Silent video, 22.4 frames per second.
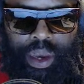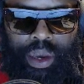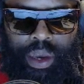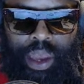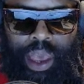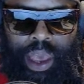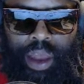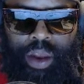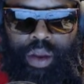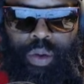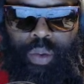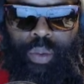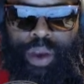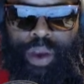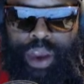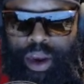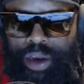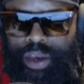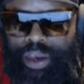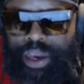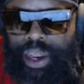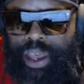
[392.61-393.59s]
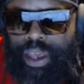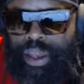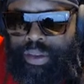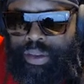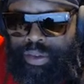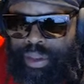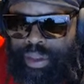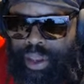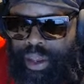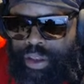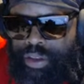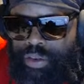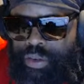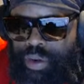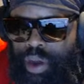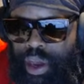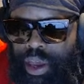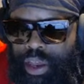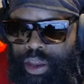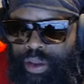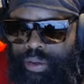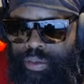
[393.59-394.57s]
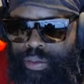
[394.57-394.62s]
Now the weird thing is this,
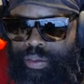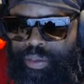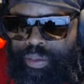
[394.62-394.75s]
right?